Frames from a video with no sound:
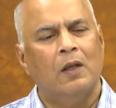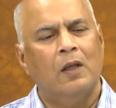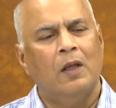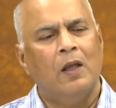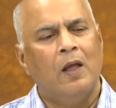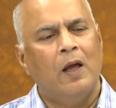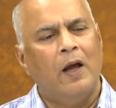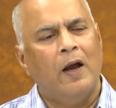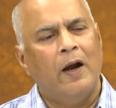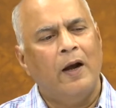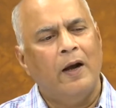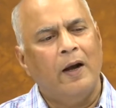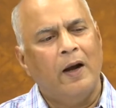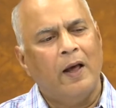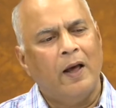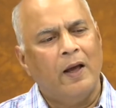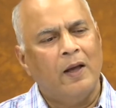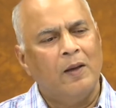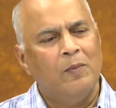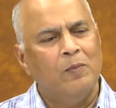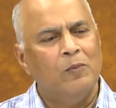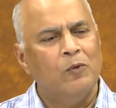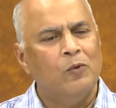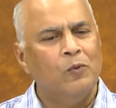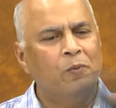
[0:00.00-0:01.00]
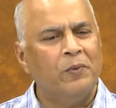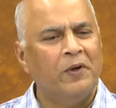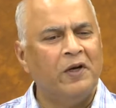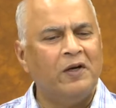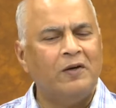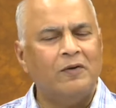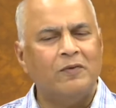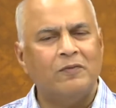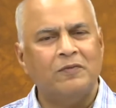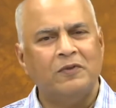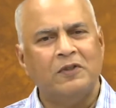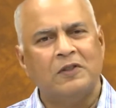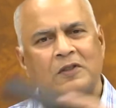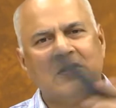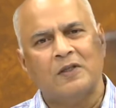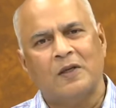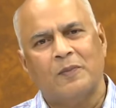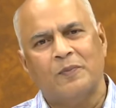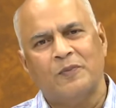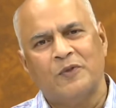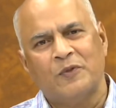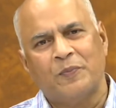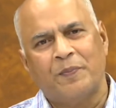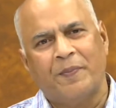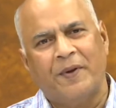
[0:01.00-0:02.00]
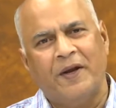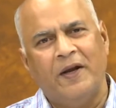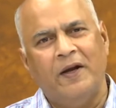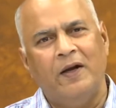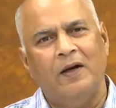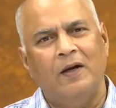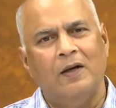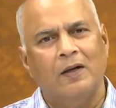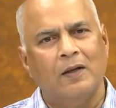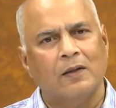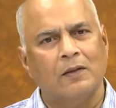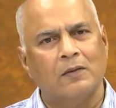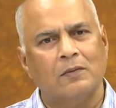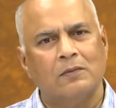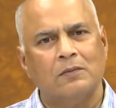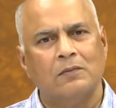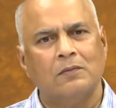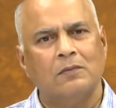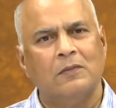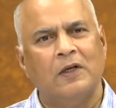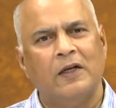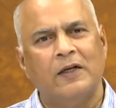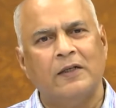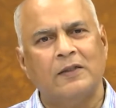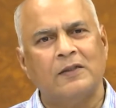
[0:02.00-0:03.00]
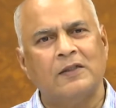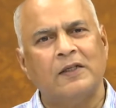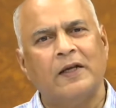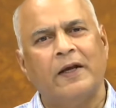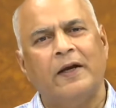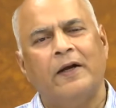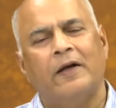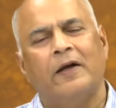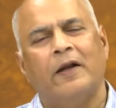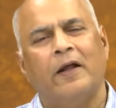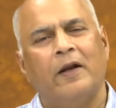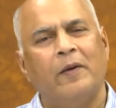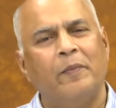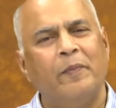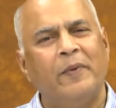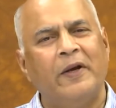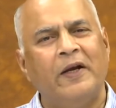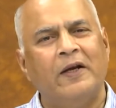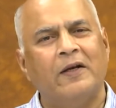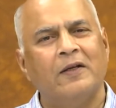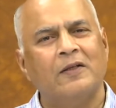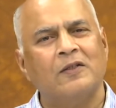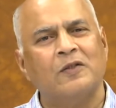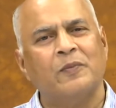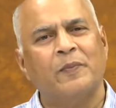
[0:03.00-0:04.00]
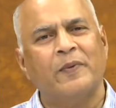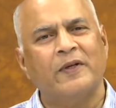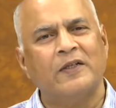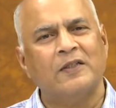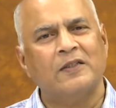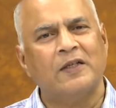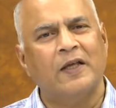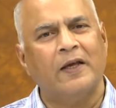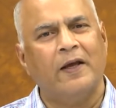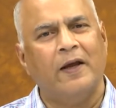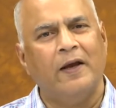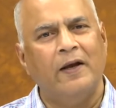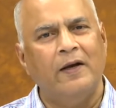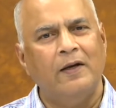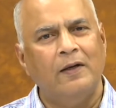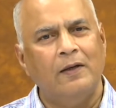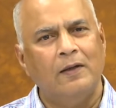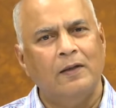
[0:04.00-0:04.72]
and I move it with some speed, let us say 10 meters per second,